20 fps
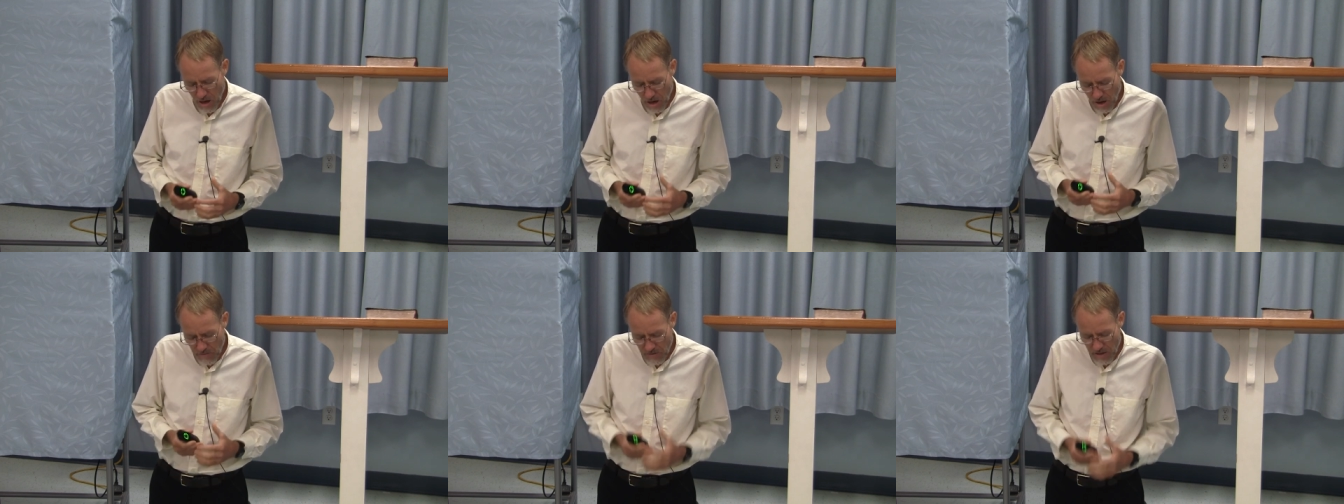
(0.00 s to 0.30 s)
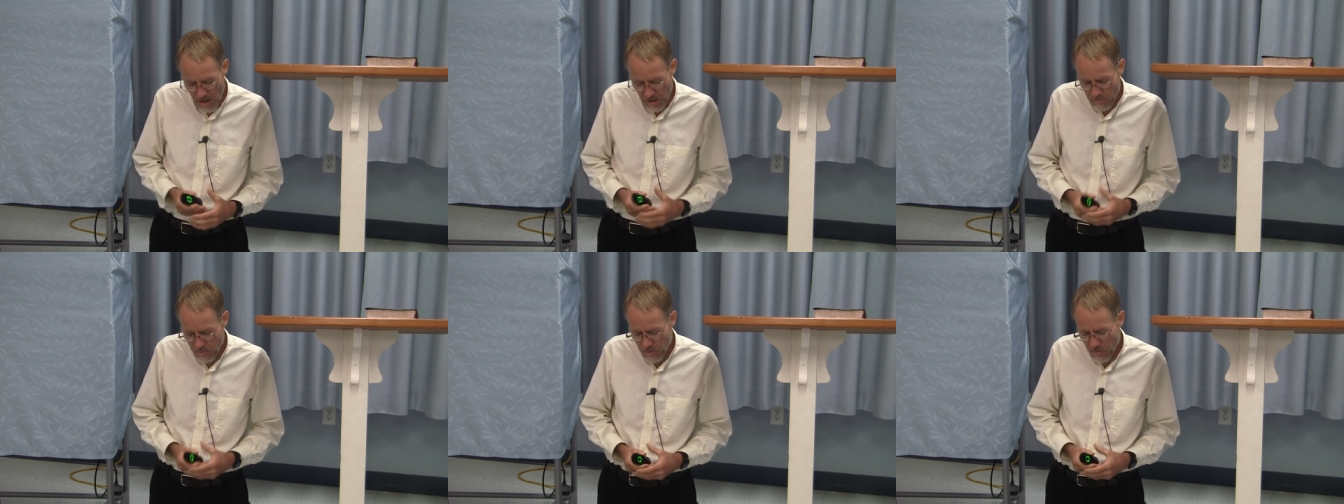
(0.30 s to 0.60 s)
of
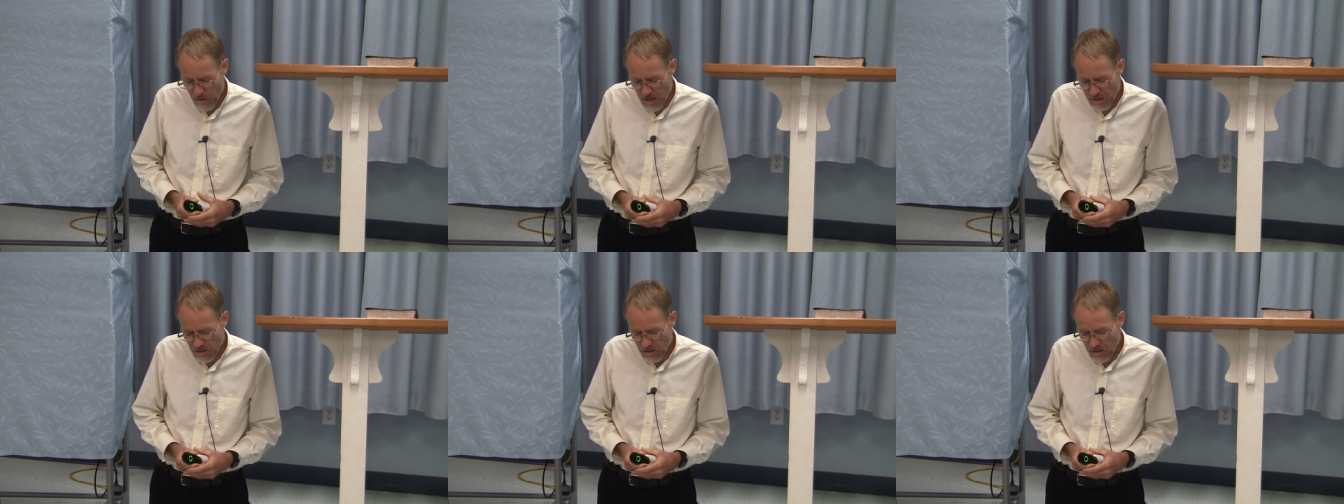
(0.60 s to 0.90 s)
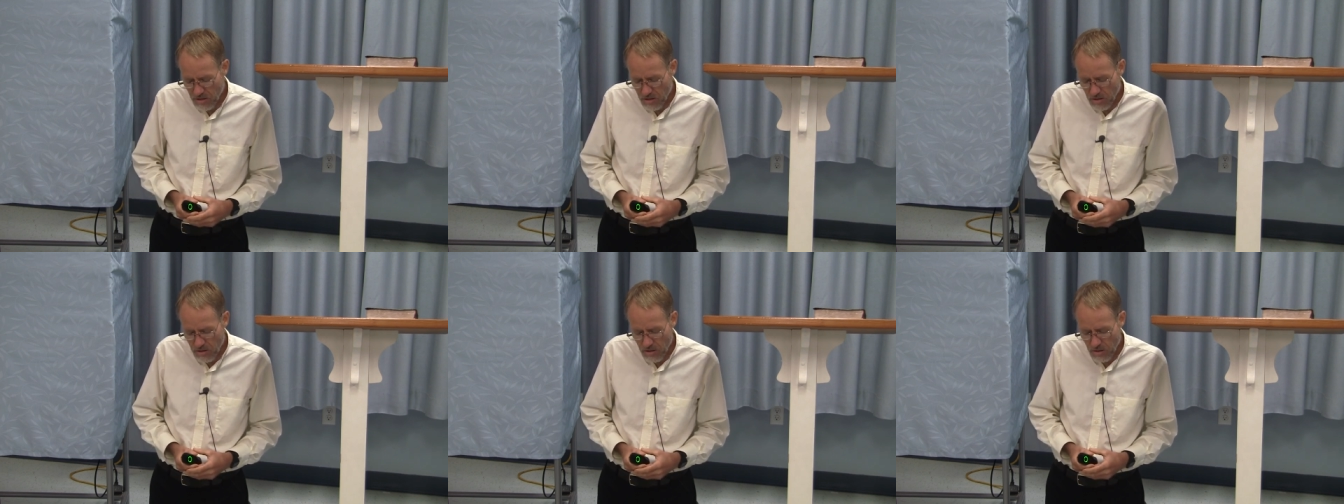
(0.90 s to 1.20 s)
that
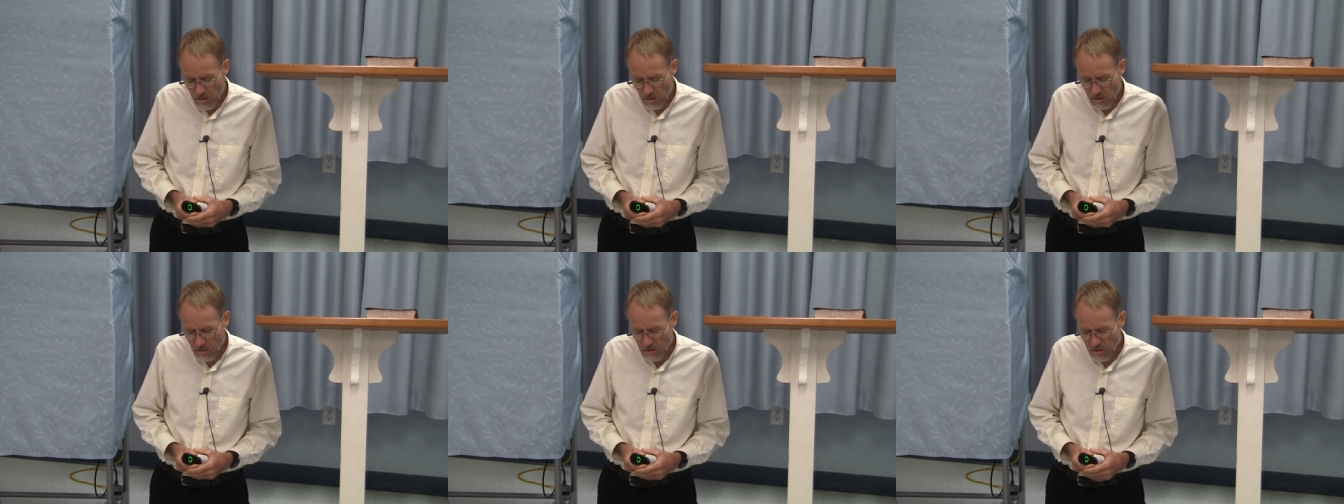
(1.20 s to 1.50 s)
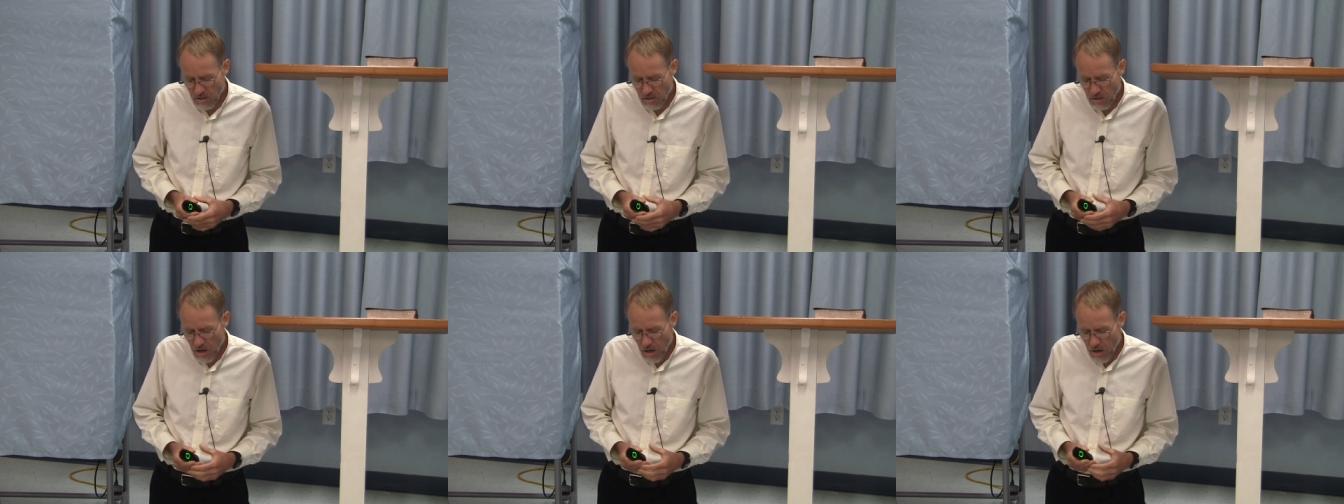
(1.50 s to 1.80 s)
presence to
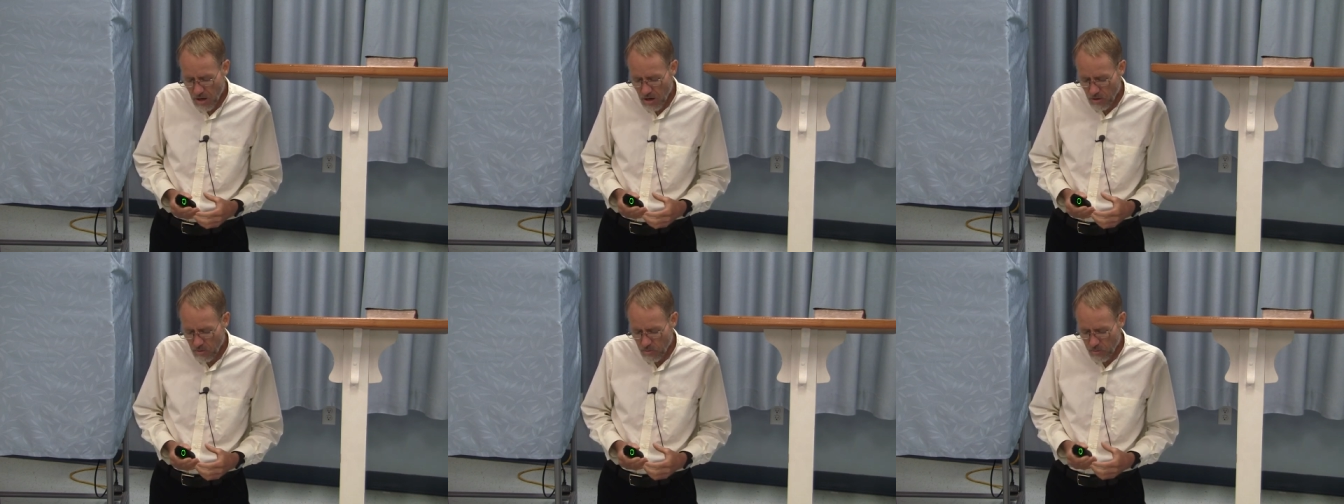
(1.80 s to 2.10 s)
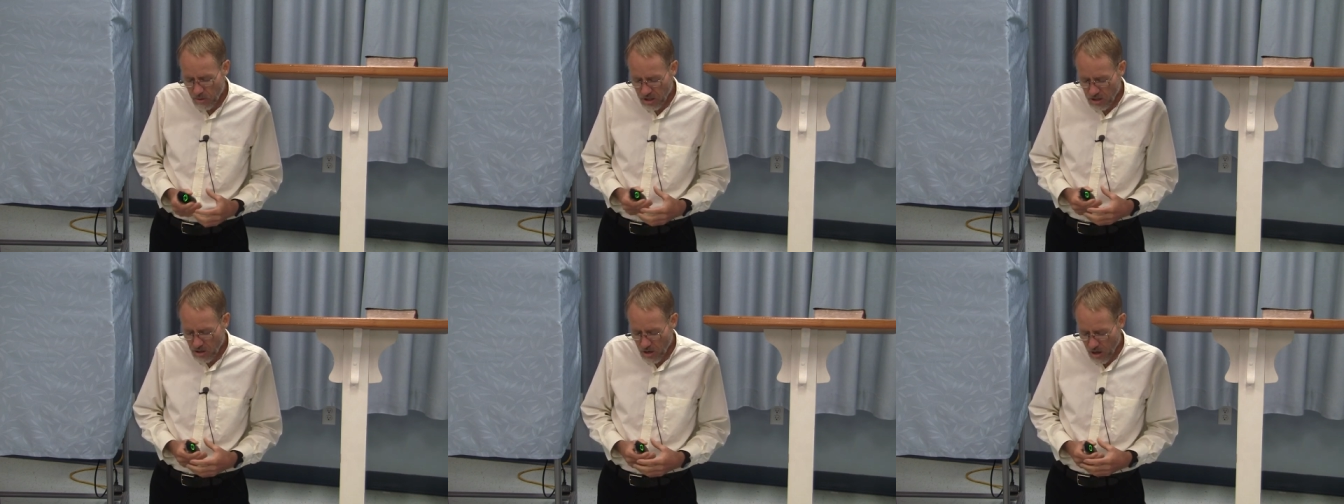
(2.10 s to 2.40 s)

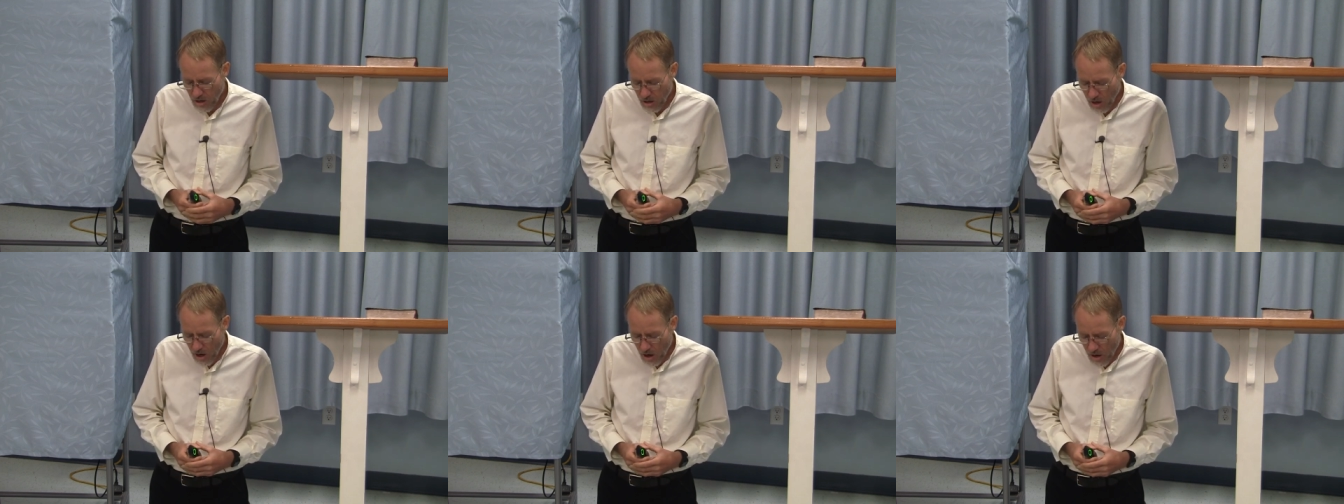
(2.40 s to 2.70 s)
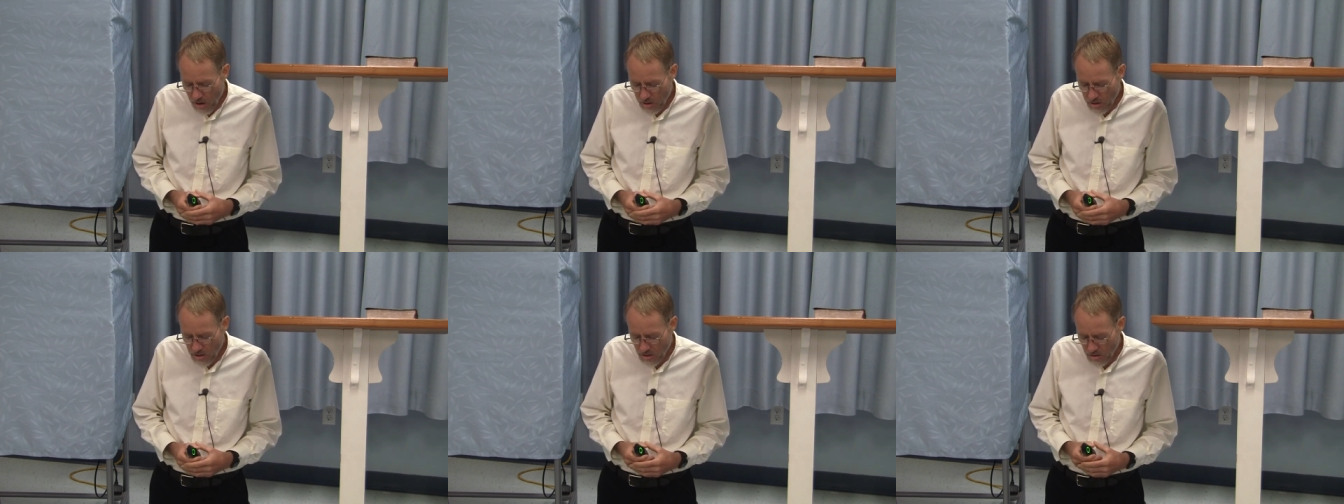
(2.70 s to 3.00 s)
reach our
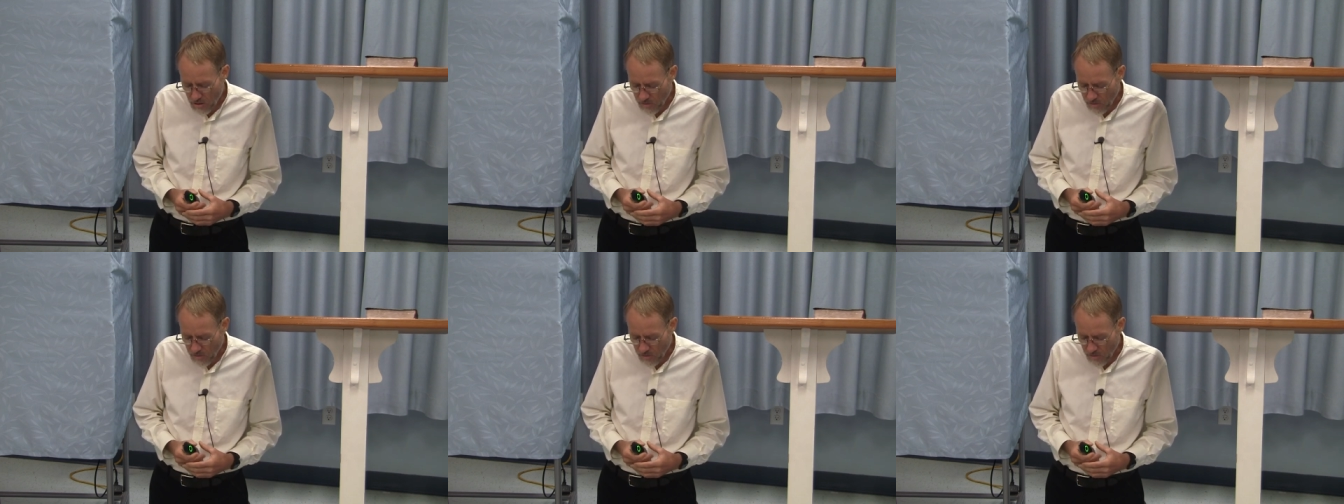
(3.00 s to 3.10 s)
hearts,